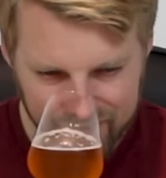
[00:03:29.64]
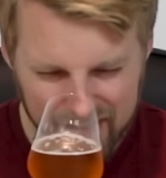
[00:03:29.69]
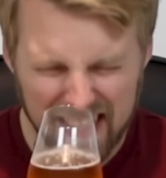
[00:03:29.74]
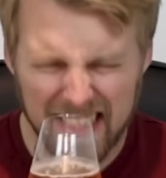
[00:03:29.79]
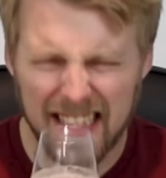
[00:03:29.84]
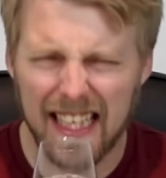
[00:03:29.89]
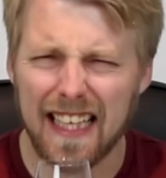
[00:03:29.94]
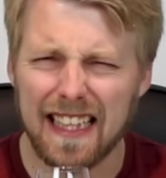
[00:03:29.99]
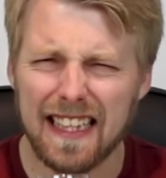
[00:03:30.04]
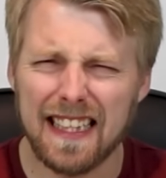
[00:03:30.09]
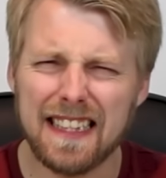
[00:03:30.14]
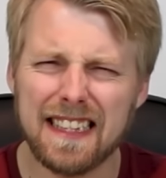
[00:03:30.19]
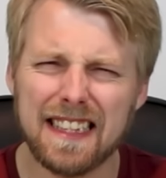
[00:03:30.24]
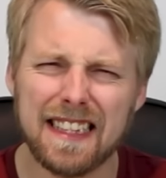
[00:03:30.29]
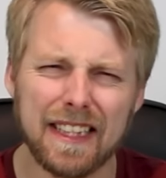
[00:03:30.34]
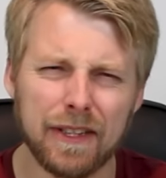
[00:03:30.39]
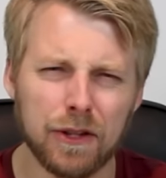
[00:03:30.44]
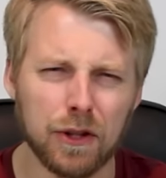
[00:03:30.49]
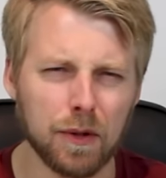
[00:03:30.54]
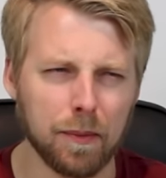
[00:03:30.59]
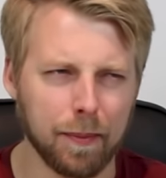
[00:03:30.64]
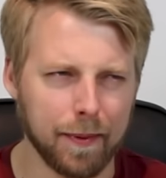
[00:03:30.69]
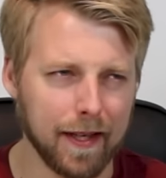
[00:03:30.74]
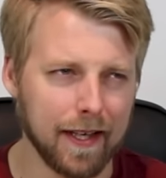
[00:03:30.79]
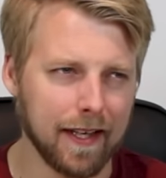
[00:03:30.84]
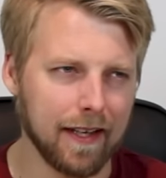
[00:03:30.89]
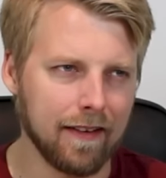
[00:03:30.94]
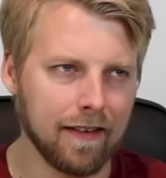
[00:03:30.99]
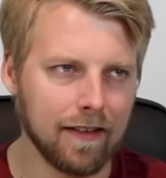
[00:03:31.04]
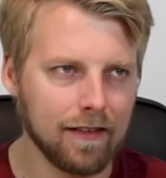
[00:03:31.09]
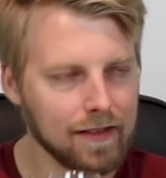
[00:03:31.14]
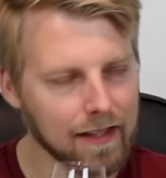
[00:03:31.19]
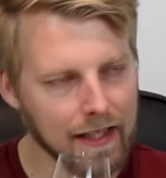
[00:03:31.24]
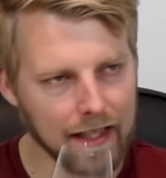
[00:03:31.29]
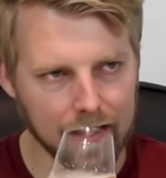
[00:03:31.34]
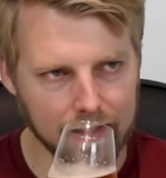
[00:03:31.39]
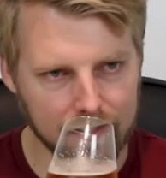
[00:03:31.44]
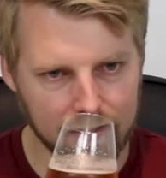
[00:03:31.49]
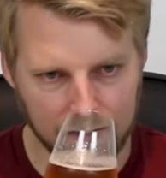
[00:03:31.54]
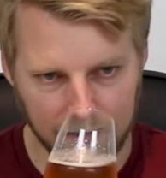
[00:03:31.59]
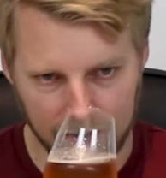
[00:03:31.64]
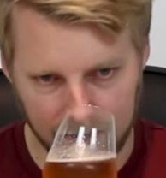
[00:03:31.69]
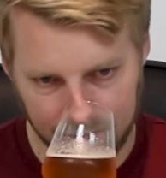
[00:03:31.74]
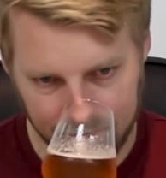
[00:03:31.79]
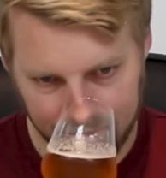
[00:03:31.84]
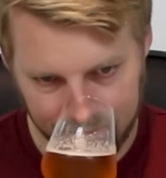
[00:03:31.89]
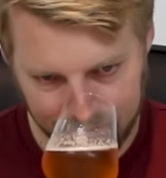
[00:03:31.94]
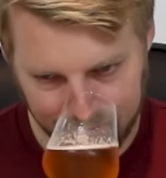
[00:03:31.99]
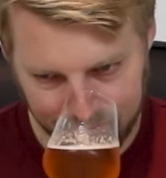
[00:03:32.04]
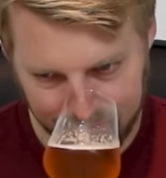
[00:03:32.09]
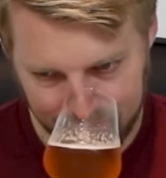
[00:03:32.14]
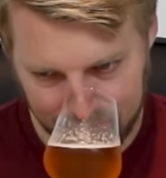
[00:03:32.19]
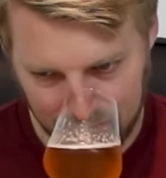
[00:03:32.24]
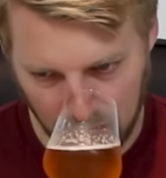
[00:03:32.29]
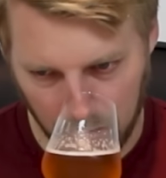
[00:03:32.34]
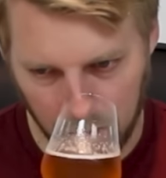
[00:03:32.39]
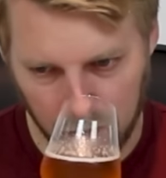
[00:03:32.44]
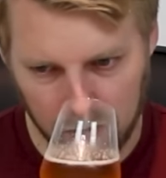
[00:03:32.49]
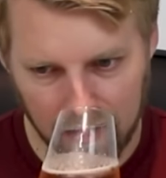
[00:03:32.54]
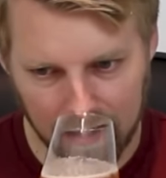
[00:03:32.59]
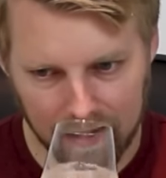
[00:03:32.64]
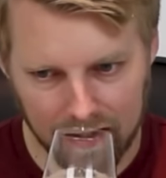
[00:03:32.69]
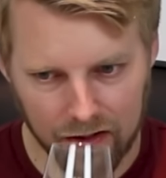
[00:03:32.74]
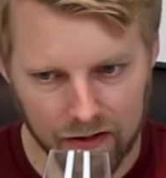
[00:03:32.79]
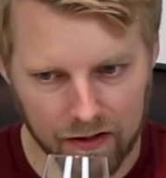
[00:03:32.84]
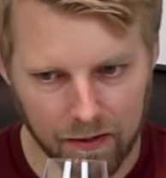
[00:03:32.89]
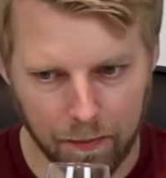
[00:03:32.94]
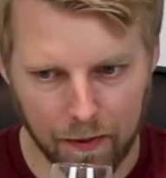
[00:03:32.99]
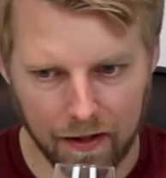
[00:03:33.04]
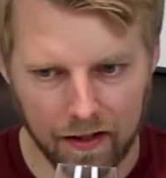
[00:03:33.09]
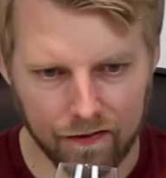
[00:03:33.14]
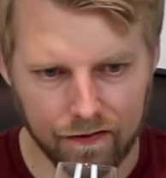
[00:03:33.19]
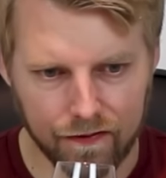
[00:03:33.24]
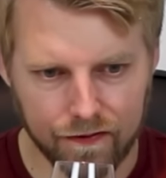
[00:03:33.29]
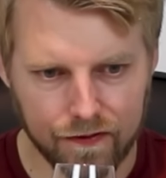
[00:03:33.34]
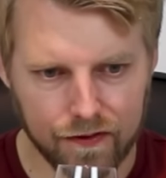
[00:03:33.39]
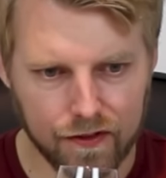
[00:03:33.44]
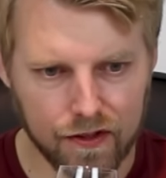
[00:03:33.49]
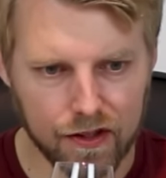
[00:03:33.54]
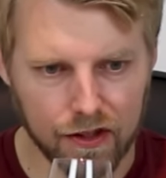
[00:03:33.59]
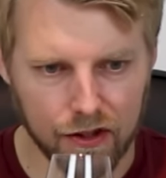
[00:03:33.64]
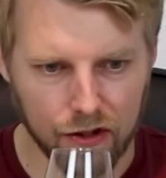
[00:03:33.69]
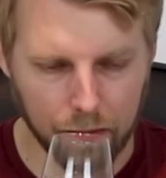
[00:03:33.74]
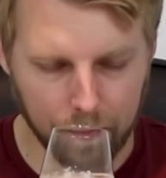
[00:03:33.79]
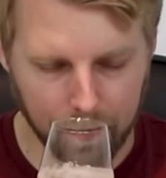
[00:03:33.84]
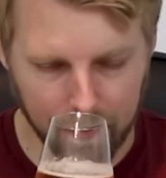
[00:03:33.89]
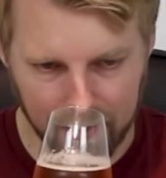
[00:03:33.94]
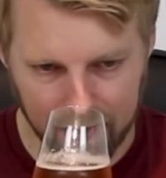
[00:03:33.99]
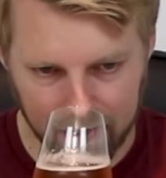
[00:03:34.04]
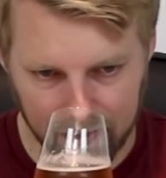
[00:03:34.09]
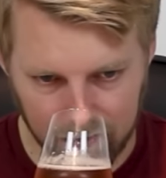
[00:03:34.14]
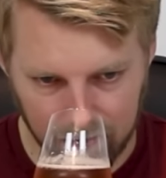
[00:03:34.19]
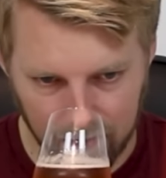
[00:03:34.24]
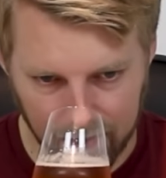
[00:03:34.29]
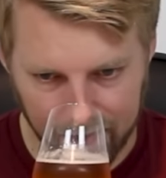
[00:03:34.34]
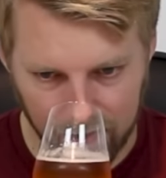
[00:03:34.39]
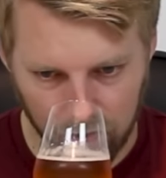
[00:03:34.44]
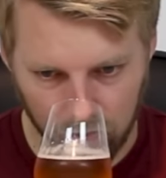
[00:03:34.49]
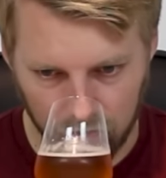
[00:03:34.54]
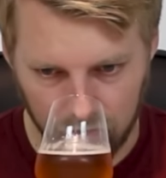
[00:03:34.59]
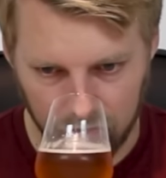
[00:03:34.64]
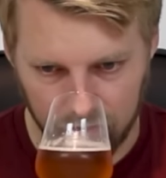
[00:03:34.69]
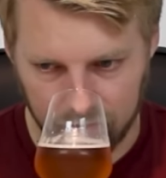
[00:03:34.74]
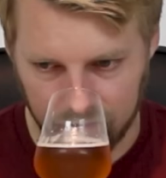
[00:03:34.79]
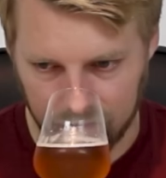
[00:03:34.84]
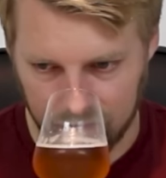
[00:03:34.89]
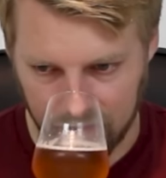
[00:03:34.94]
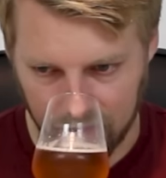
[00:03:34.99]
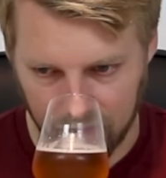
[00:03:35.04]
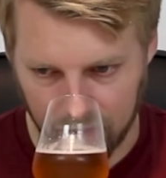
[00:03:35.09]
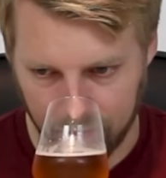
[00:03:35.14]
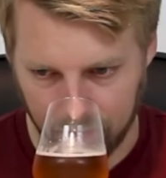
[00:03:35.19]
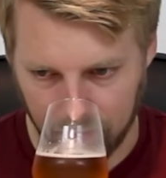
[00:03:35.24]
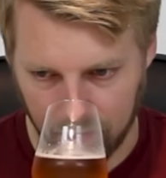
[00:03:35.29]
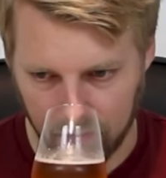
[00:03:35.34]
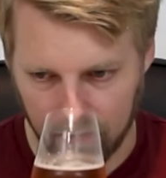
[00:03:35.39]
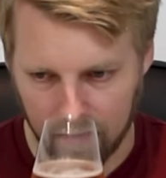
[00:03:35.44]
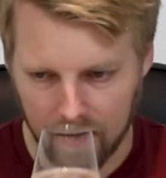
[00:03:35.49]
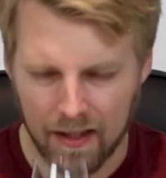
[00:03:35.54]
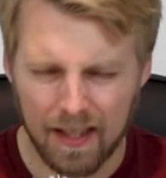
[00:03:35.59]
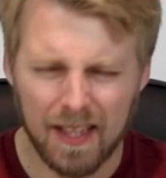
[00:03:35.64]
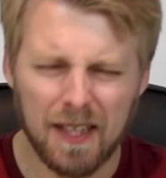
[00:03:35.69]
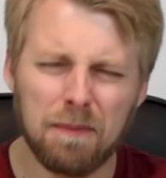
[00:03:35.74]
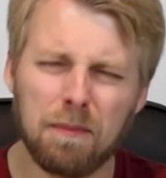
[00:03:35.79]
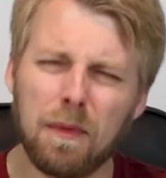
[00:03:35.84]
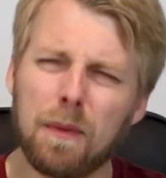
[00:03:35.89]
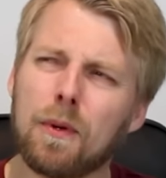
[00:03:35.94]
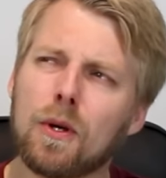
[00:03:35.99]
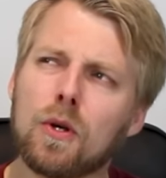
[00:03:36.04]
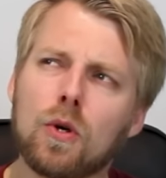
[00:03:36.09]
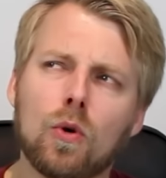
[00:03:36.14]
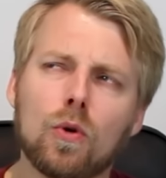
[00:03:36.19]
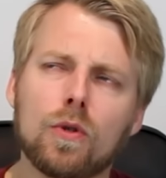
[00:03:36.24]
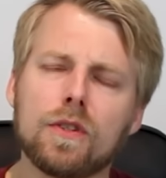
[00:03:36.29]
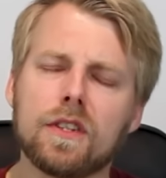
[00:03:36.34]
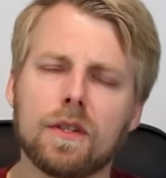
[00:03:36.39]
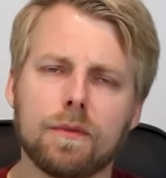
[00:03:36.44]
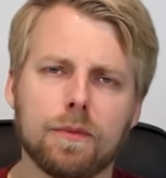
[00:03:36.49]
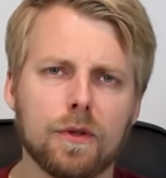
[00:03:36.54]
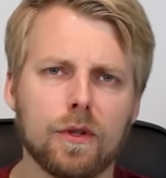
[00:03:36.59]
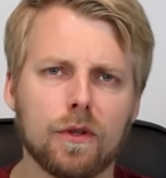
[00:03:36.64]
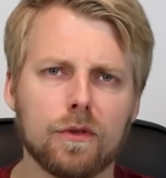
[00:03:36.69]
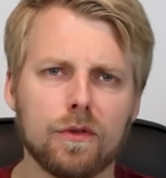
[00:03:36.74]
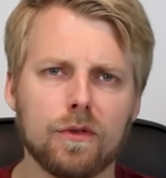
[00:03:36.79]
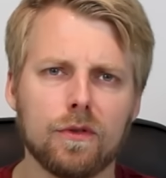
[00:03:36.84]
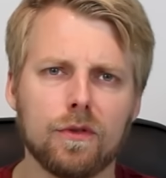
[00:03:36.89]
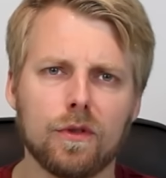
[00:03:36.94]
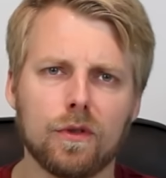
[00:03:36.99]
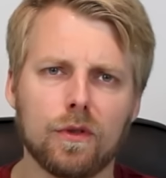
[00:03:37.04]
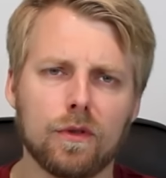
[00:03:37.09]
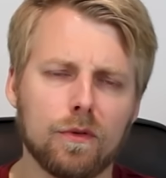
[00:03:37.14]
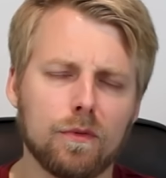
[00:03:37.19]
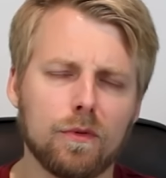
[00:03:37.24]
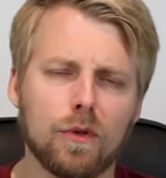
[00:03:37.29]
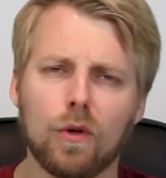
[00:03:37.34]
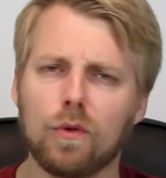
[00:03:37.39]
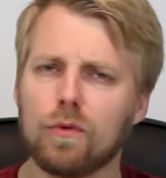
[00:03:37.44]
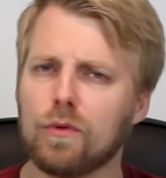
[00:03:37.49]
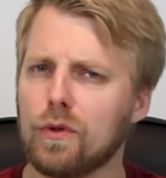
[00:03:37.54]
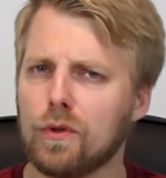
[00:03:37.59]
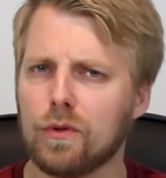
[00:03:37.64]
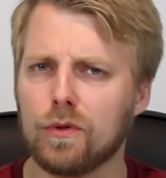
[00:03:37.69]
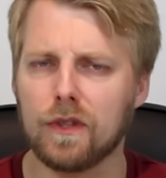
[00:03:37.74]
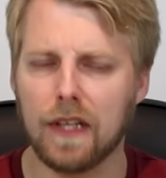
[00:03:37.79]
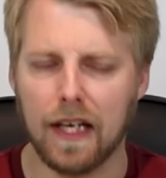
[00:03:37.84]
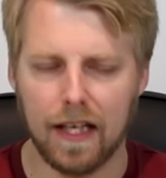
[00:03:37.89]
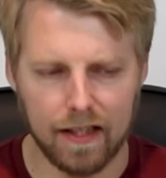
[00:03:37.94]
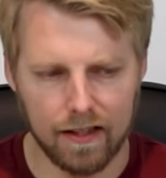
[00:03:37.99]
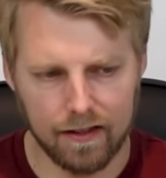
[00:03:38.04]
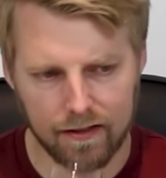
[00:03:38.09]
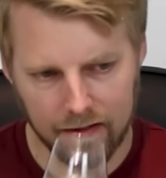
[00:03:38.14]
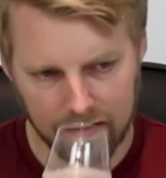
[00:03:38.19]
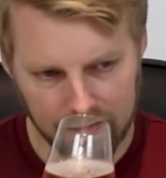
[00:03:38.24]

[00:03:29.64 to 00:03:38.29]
slightly syrupy, actually. Almost like there's a bit of syrup in it, like corn syrup, or maybe not corn syrup. You don't use that